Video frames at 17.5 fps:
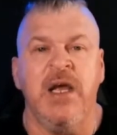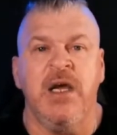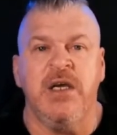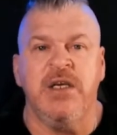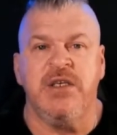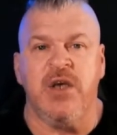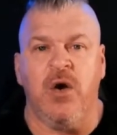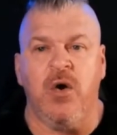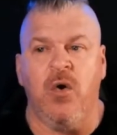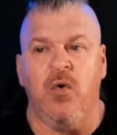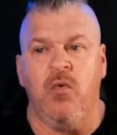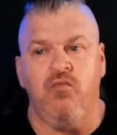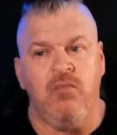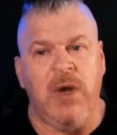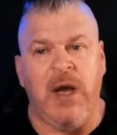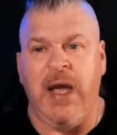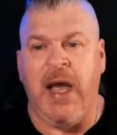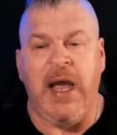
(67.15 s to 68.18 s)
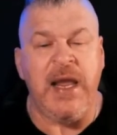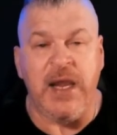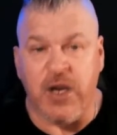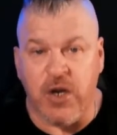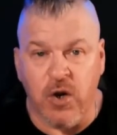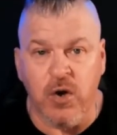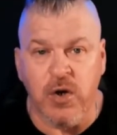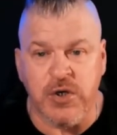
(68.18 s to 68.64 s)
So I
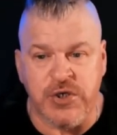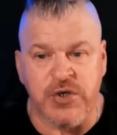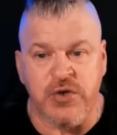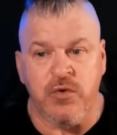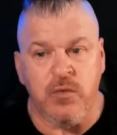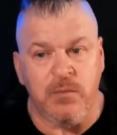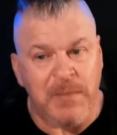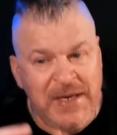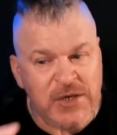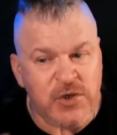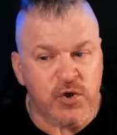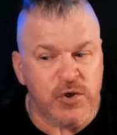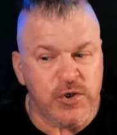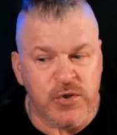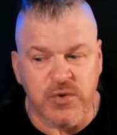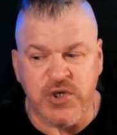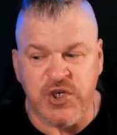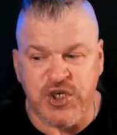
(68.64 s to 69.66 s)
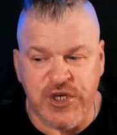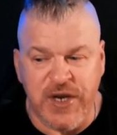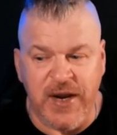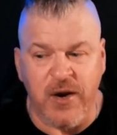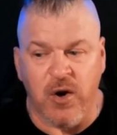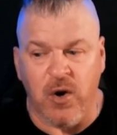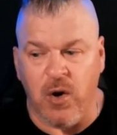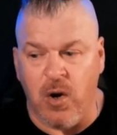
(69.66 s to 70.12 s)
encourage you, make sure you
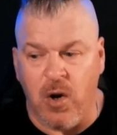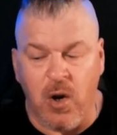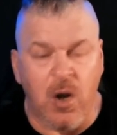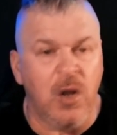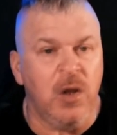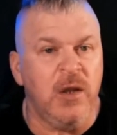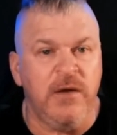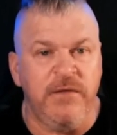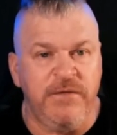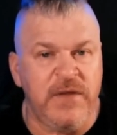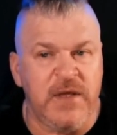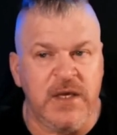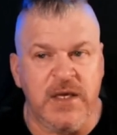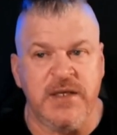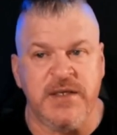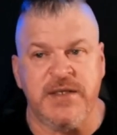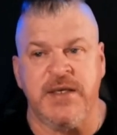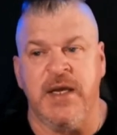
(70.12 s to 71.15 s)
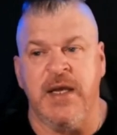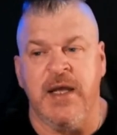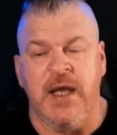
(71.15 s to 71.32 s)
share all of these